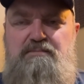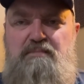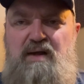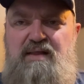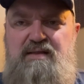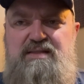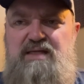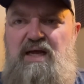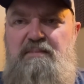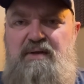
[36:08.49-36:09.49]
And by the
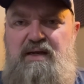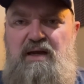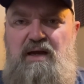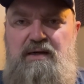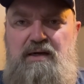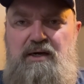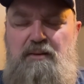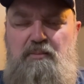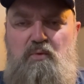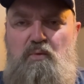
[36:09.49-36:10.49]
time it got
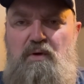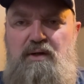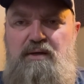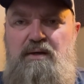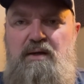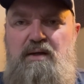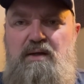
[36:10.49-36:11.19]
number one,